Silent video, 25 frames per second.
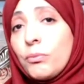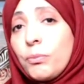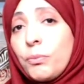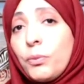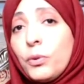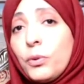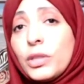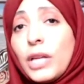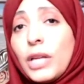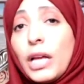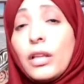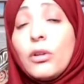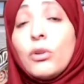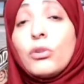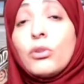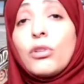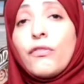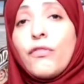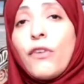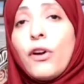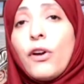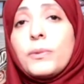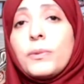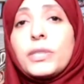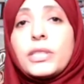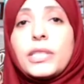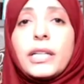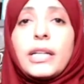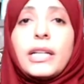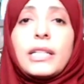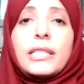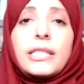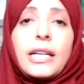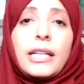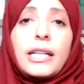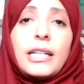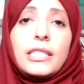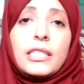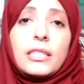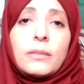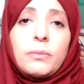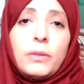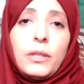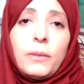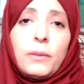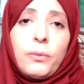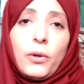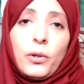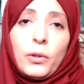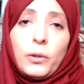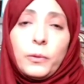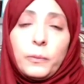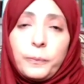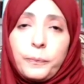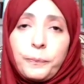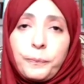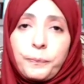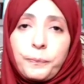put a lot of obstacles against people.